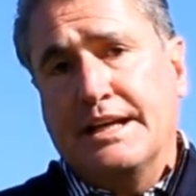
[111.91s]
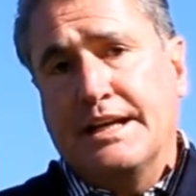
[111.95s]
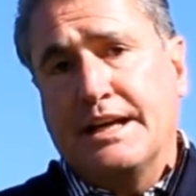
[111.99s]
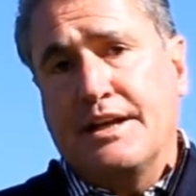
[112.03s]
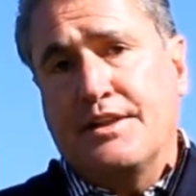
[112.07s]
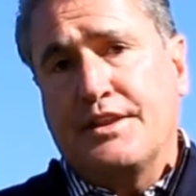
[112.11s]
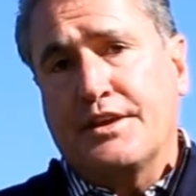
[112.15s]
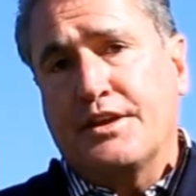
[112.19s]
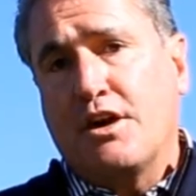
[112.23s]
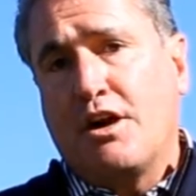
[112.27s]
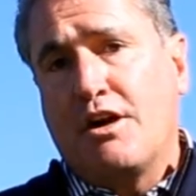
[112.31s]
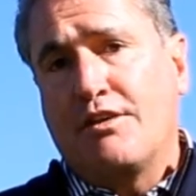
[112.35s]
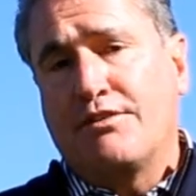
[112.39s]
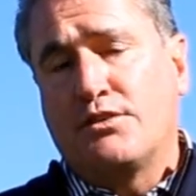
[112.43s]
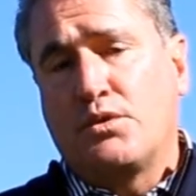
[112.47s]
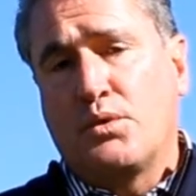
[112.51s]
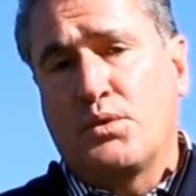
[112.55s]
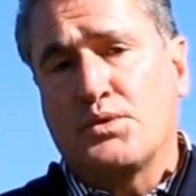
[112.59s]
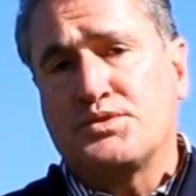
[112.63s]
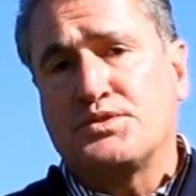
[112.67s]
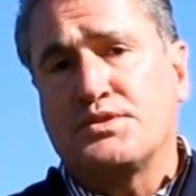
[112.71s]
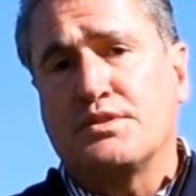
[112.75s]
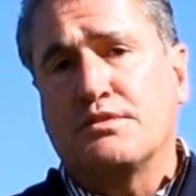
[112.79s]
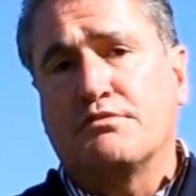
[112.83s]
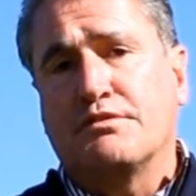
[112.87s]
The golf
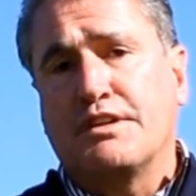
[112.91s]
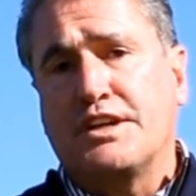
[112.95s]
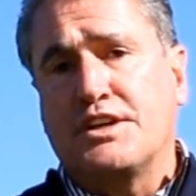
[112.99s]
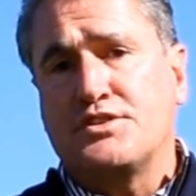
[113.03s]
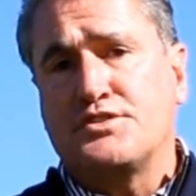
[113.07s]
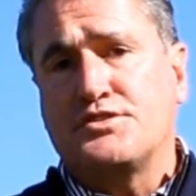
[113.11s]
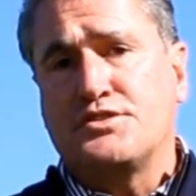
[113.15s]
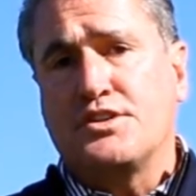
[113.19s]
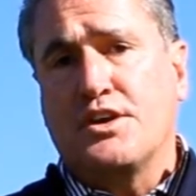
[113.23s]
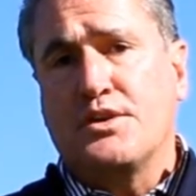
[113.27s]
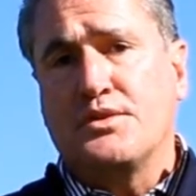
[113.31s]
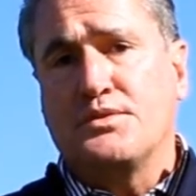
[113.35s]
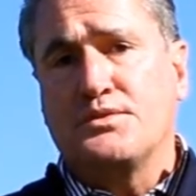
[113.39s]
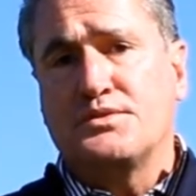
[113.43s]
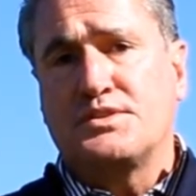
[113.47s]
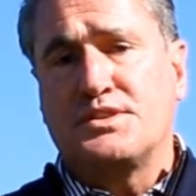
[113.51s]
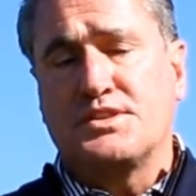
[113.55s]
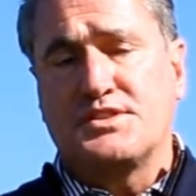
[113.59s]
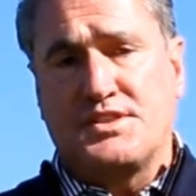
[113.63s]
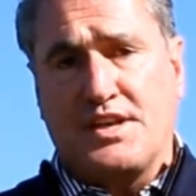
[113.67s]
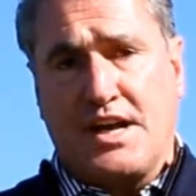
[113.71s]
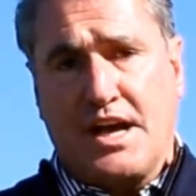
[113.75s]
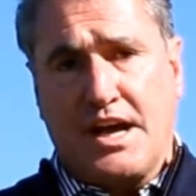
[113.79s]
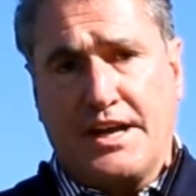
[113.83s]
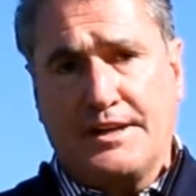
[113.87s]
course is a Reese Jones
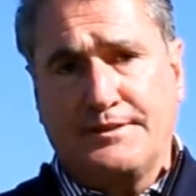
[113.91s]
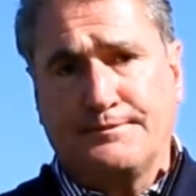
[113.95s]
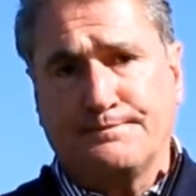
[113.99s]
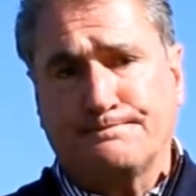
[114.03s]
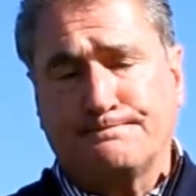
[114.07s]
design.